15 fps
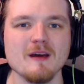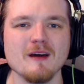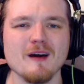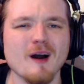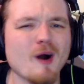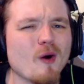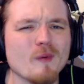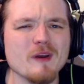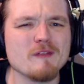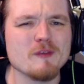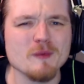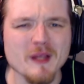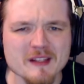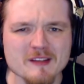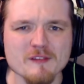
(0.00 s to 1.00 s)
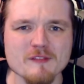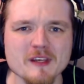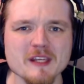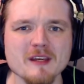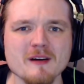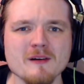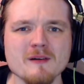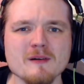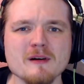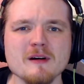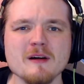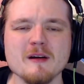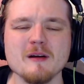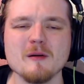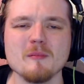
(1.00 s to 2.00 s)
Oh, and if you liked the video,
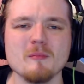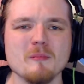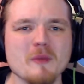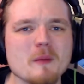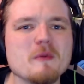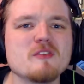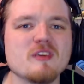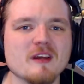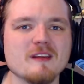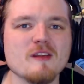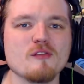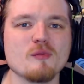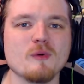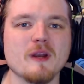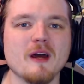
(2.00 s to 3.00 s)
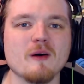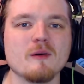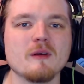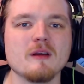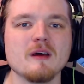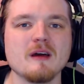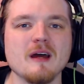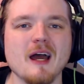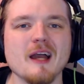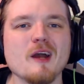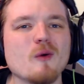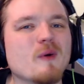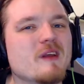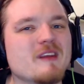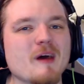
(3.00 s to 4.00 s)
maybe check this one out. I
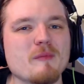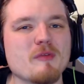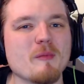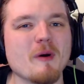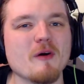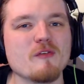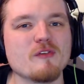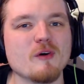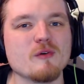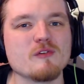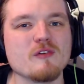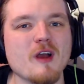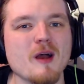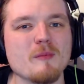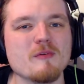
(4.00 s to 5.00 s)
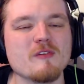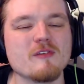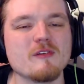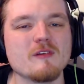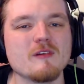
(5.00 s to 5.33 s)
go in depth about zone drops.